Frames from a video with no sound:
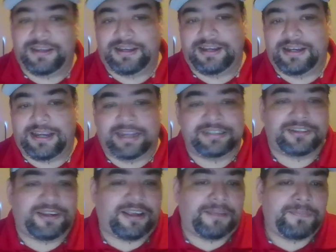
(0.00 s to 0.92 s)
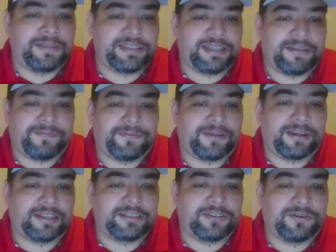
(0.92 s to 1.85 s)
I've been seeing it for like
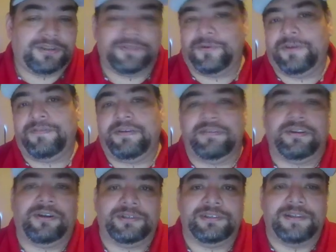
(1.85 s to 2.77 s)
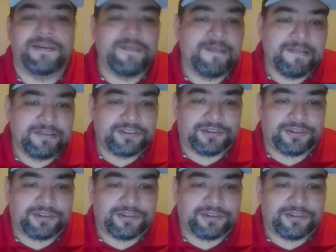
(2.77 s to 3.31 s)
as low as $45.